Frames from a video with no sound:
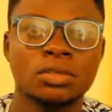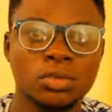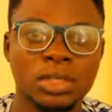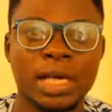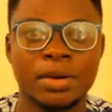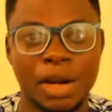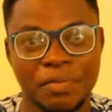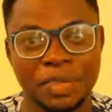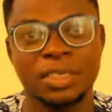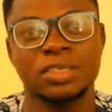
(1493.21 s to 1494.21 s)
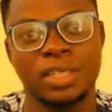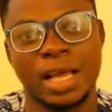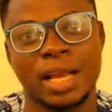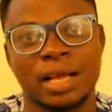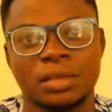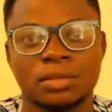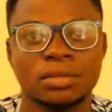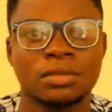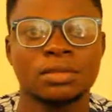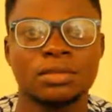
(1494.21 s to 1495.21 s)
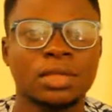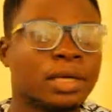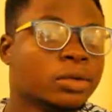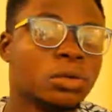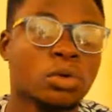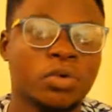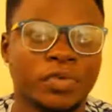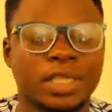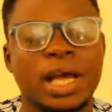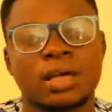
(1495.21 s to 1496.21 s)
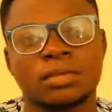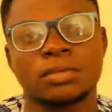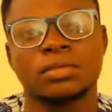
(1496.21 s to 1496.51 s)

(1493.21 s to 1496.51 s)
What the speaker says: Do you need a graphic designer? Then look no further.